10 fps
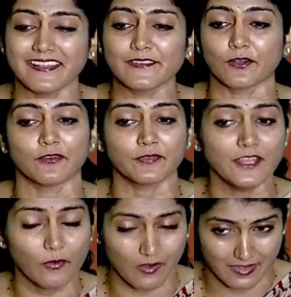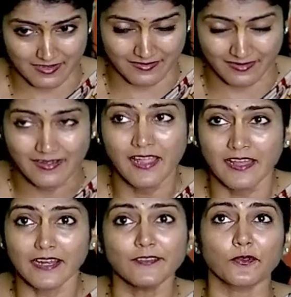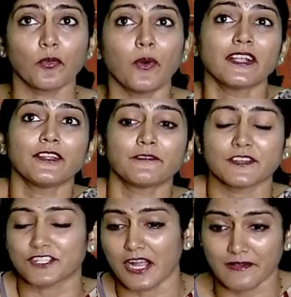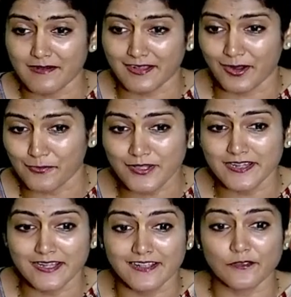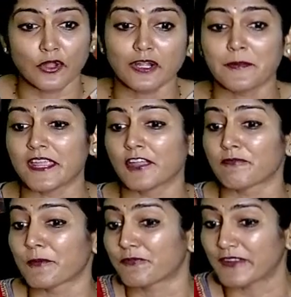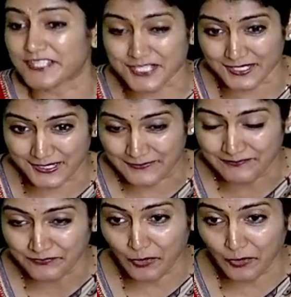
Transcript: of the auditor. Right, so what if the chartered accountant does not behave professionally? What